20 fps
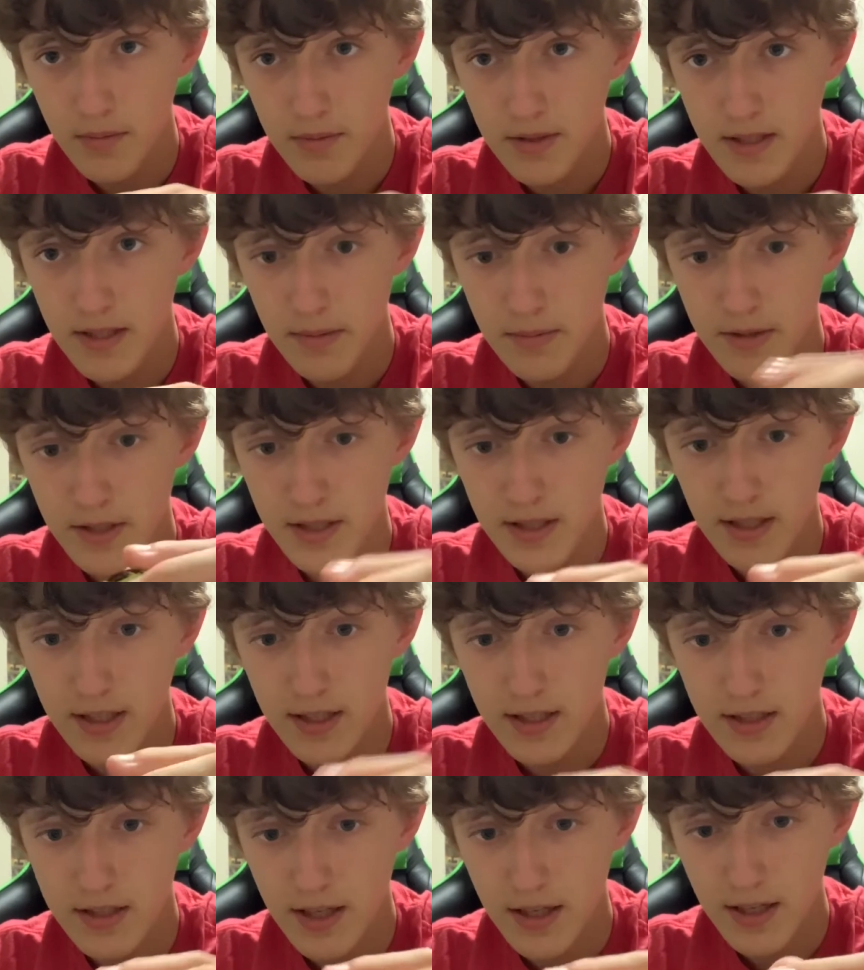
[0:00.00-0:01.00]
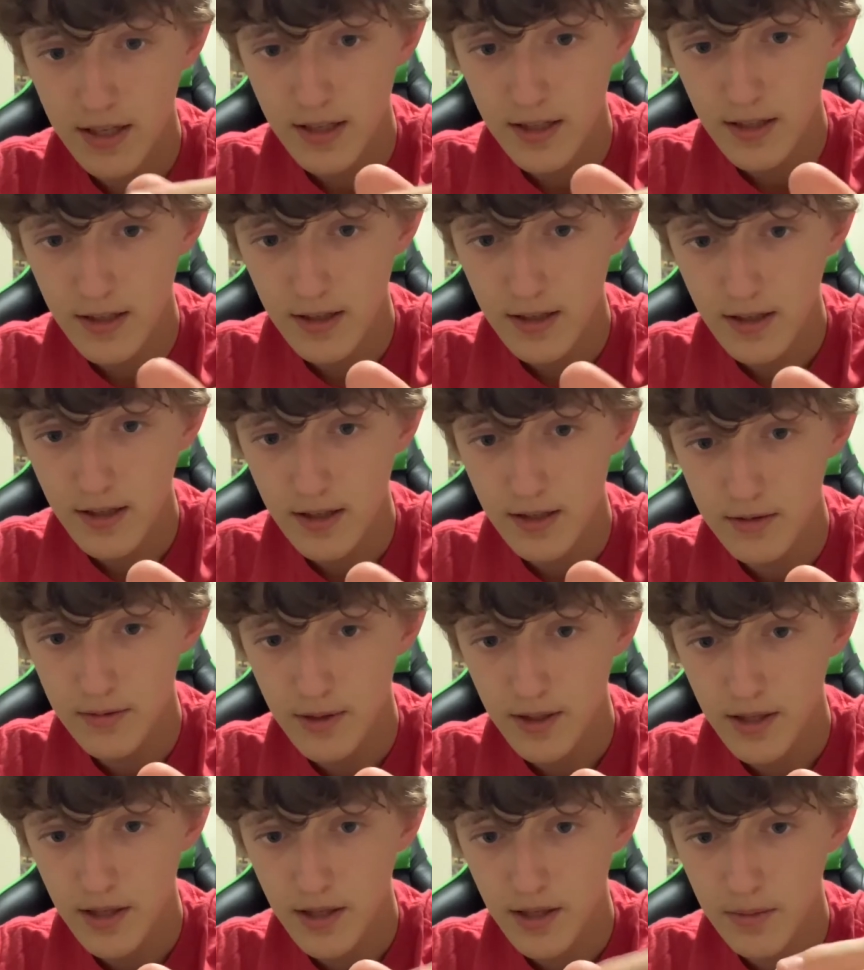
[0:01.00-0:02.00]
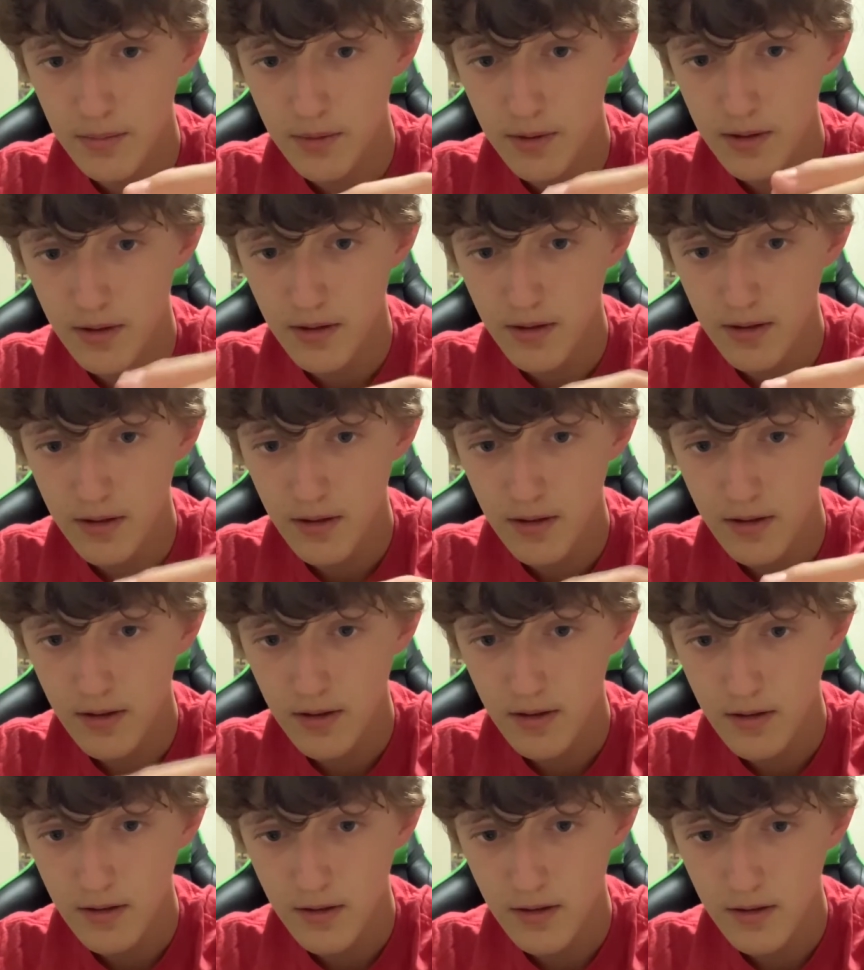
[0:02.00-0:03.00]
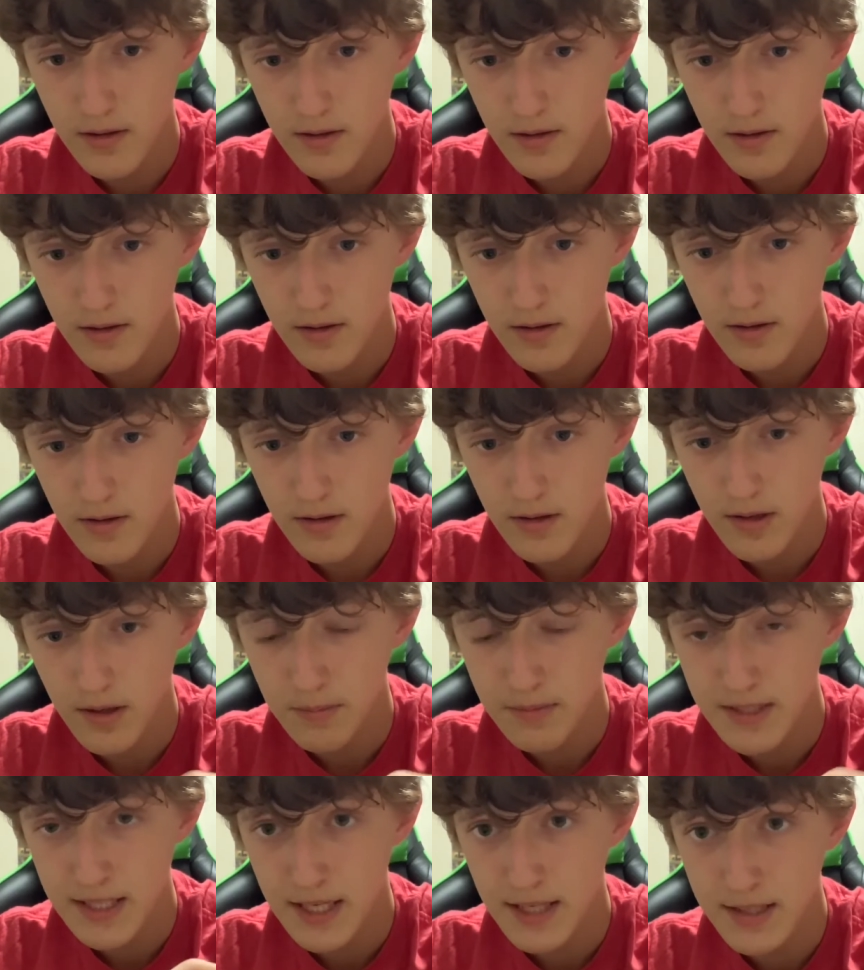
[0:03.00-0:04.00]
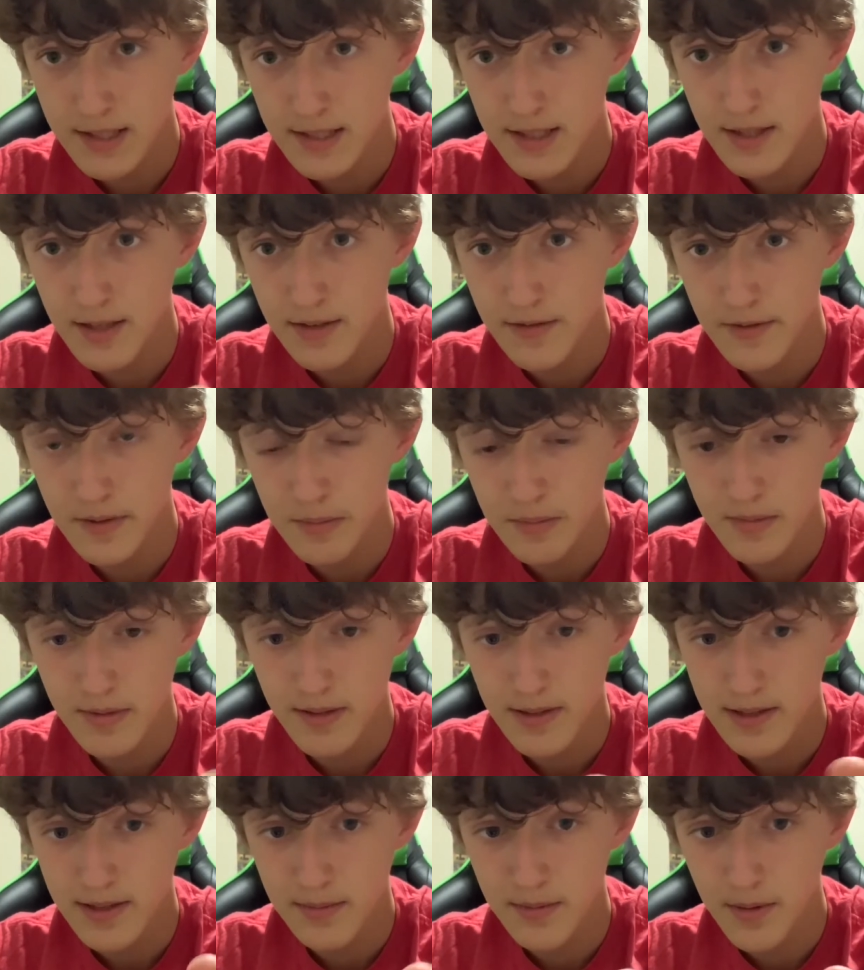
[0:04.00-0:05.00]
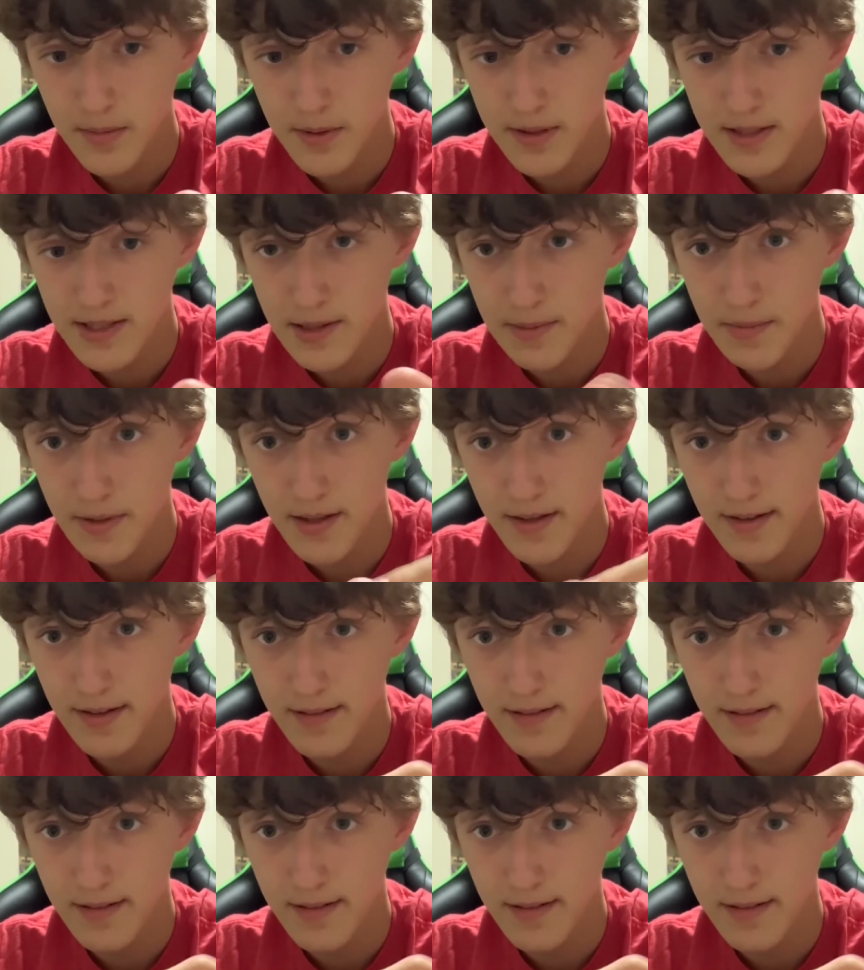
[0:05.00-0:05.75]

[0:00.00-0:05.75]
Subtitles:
I'm just shaking and he's waking up. I'm just kind of scared of him because he bit my stepdad,